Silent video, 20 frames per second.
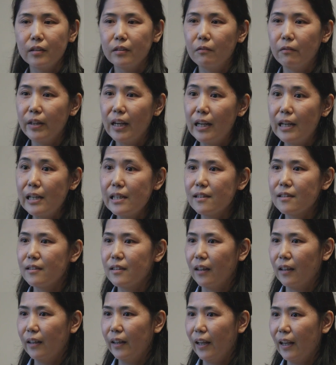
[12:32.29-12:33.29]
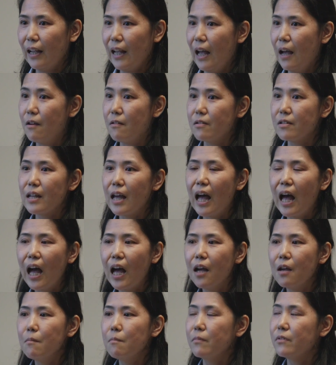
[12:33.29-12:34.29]
to realistically count
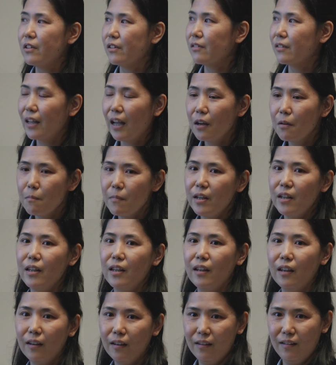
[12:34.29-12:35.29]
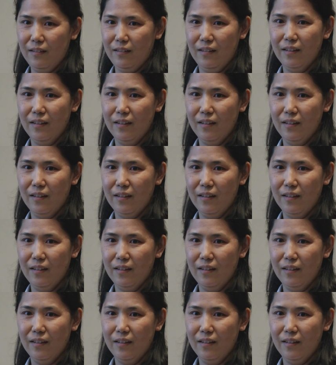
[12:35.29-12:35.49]
how, just how many